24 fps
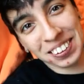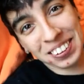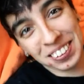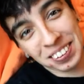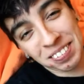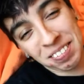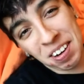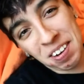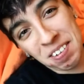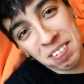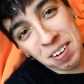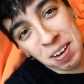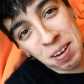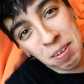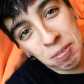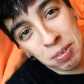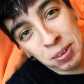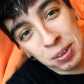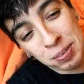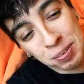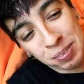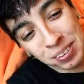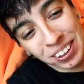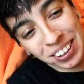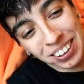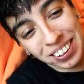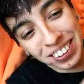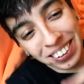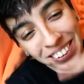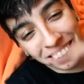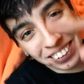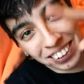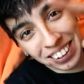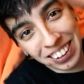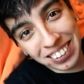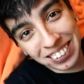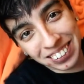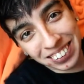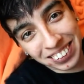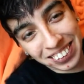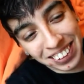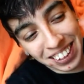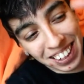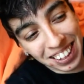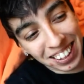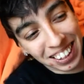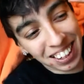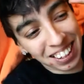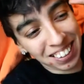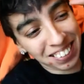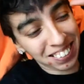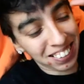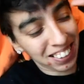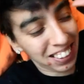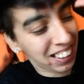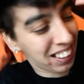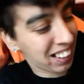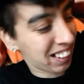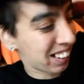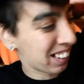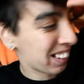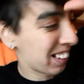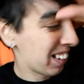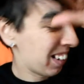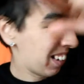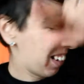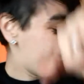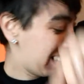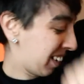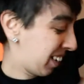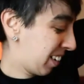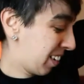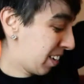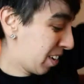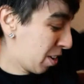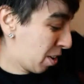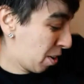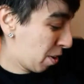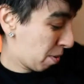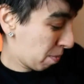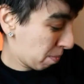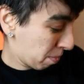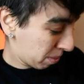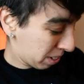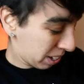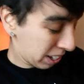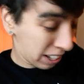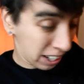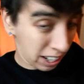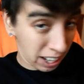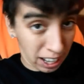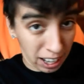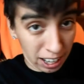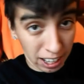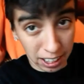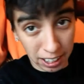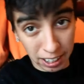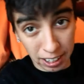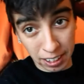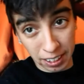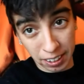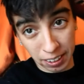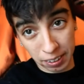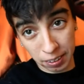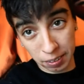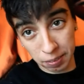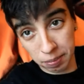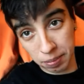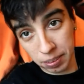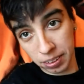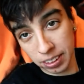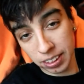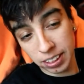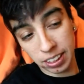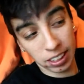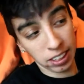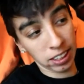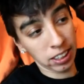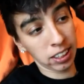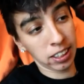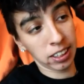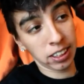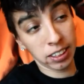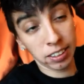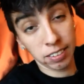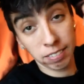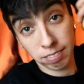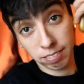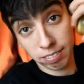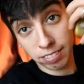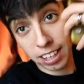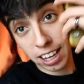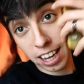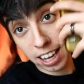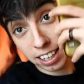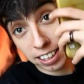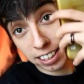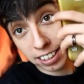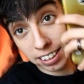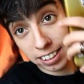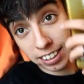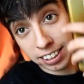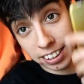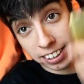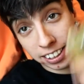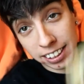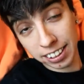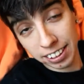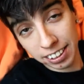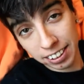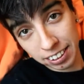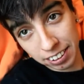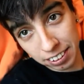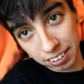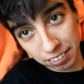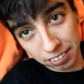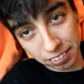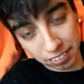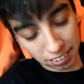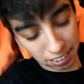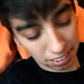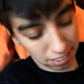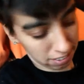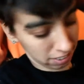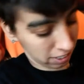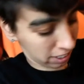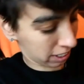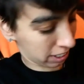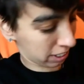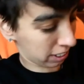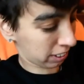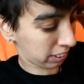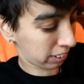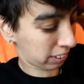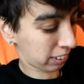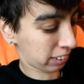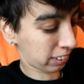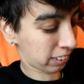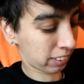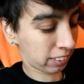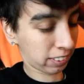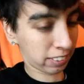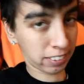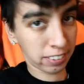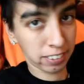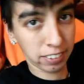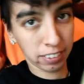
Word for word: because my family's playing laser tag out there. Um, and I am editing, you know how it is.